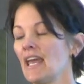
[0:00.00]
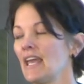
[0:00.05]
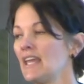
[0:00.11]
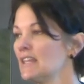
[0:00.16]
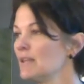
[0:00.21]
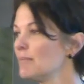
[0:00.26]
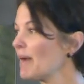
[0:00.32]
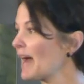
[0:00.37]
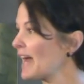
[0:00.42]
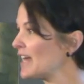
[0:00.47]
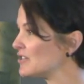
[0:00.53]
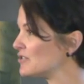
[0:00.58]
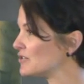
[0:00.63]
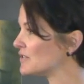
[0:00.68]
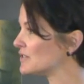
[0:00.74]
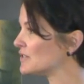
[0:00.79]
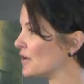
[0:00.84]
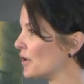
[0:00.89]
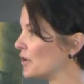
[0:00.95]
in the
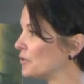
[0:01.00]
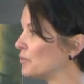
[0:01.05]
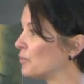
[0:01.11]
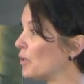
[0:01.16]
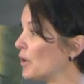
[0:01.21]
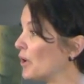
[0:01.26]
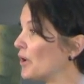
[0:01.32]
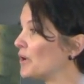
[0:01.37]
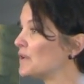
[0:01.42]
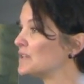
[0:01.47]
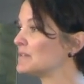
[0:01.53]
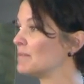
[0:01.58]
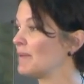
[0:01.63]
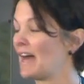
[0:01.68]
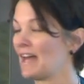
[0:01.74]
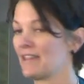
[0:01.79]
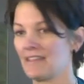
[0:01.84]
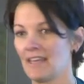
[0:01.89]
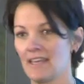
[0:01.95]
patient's own words
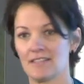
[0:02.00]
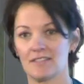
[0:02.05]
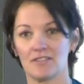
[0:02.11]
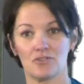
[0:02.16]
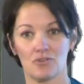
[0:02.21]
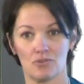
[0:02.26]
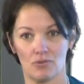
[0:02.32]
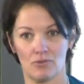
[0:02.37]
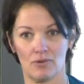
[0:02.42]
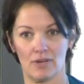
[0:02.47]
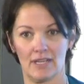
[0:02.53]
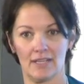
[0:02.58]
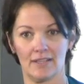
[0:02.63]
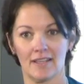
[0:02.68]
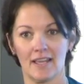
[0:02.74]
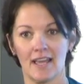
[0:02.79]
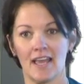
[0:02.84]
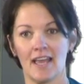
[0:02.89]
about their story.